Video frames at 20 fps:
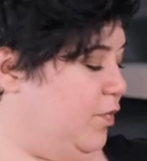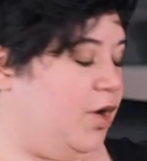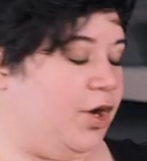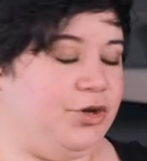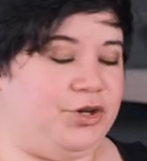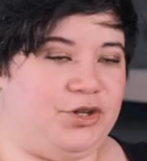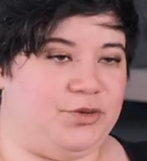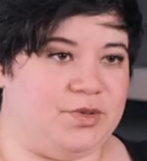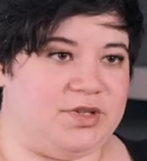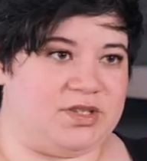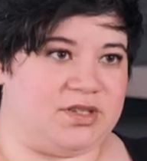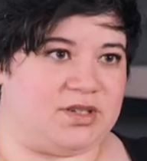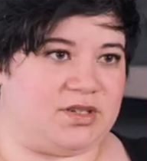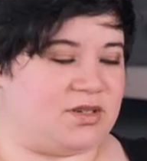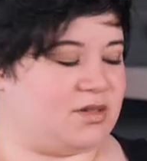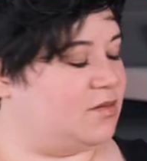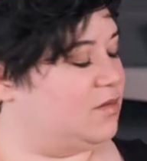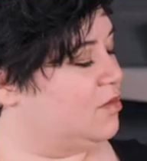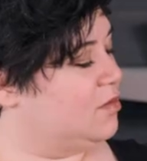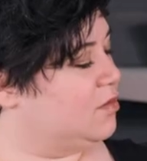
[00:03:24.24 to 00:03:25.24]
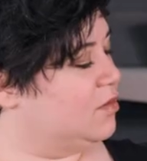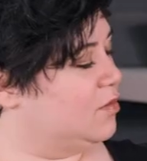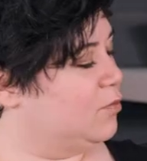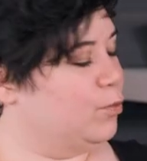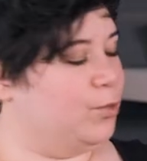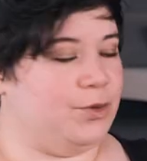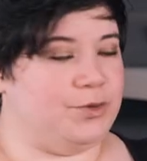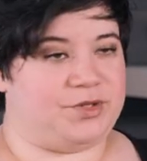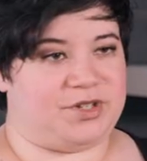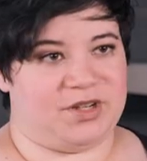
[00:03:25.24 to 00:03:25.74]
our newest
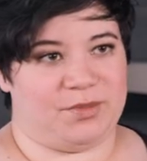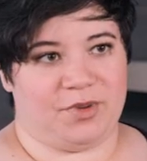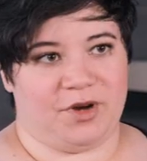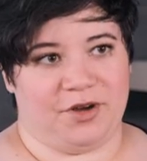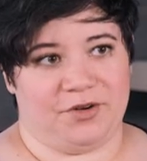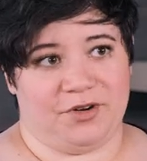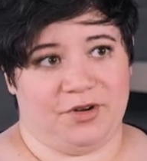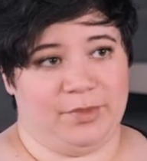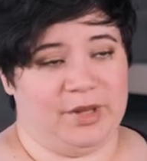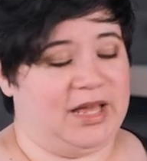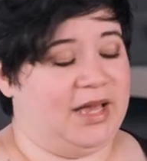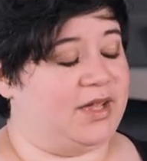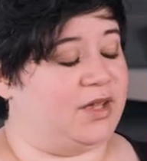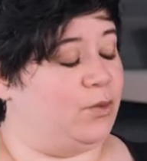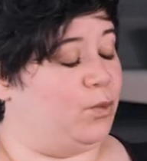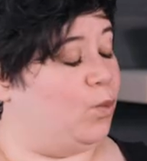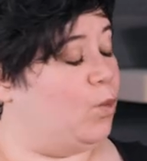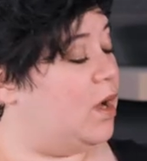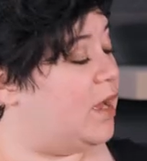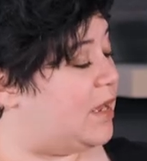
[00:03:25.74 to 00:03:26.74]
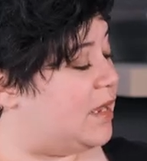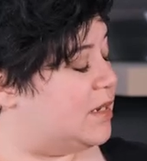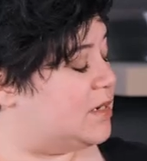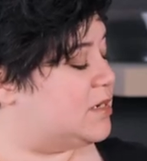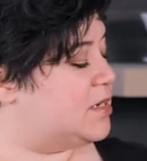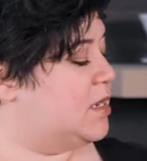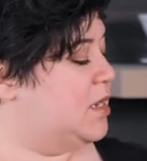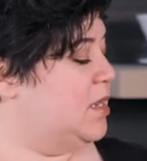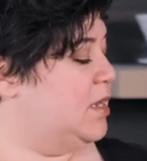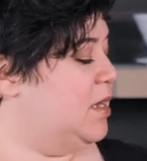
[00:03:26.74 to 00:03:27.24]
roasting partner, Black and
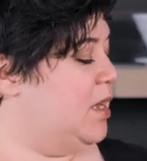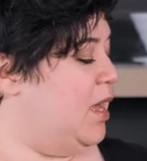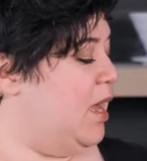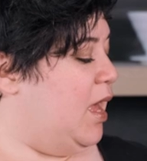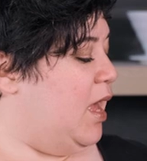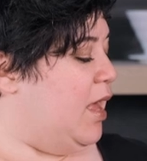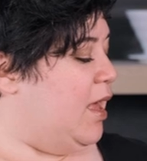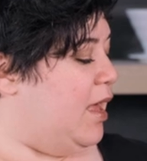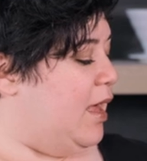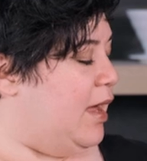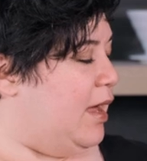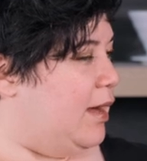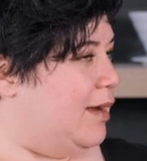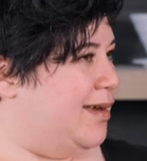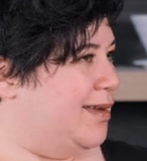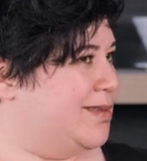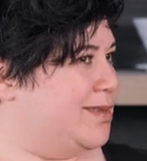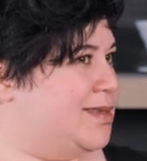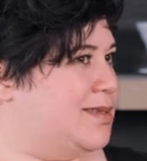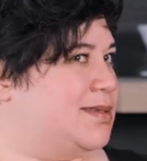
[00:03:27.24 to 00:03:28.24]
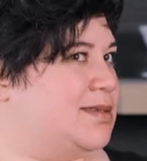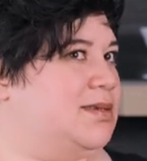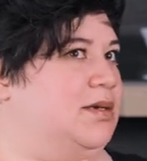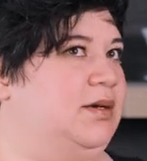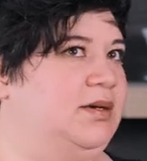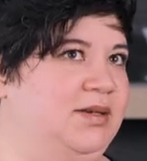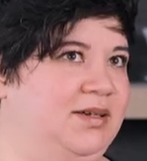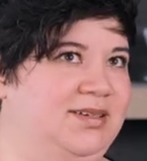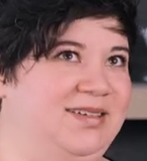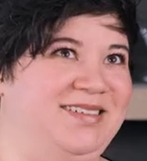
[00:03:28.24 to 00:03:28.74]
White, it's
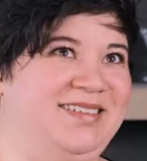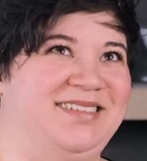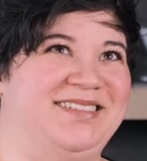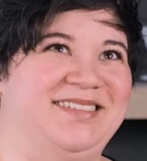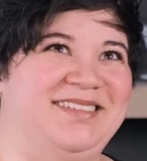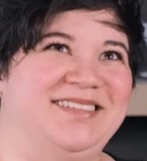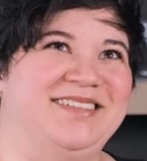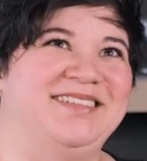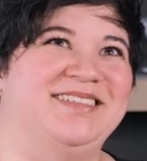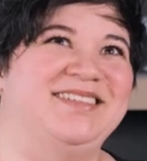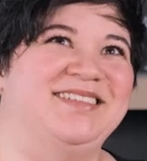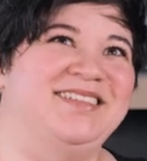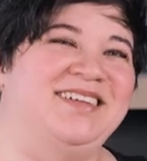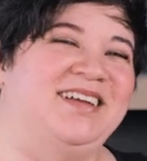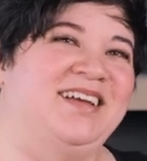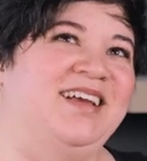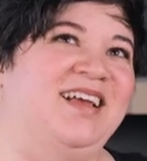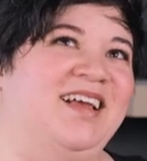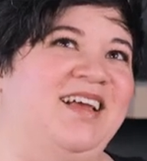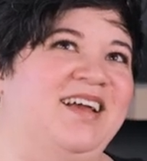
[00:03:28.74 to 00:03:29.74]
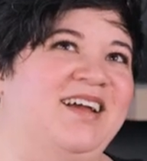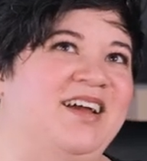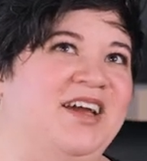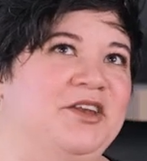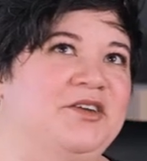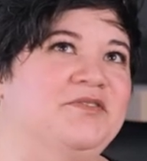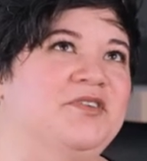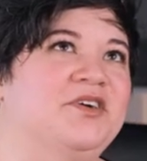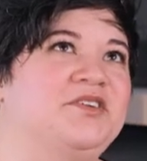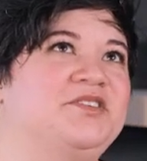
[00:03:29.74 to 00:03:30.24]

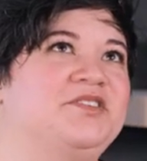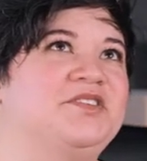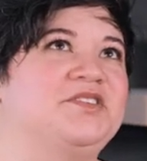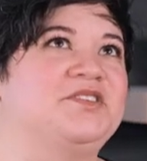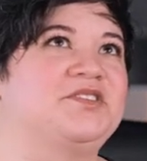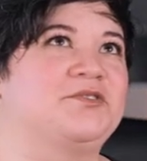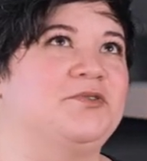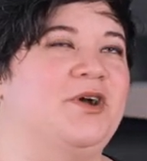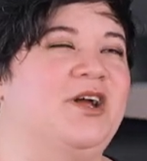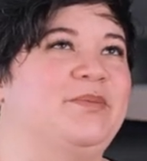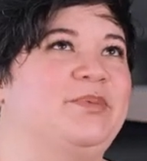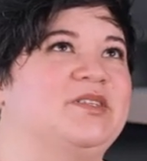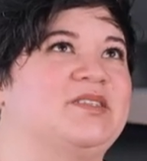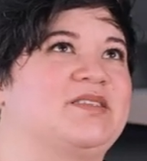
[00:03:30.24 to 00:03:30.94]
kind of hard to describe.